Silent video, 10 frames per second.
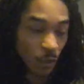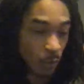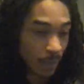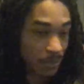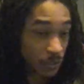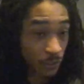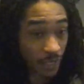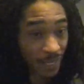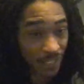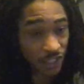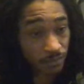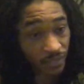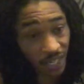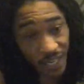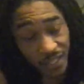web shooter action,
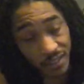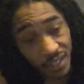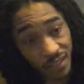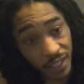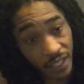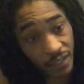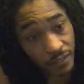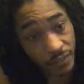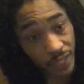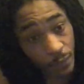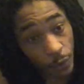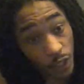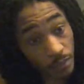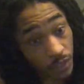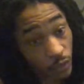but I didn't think that they were going to be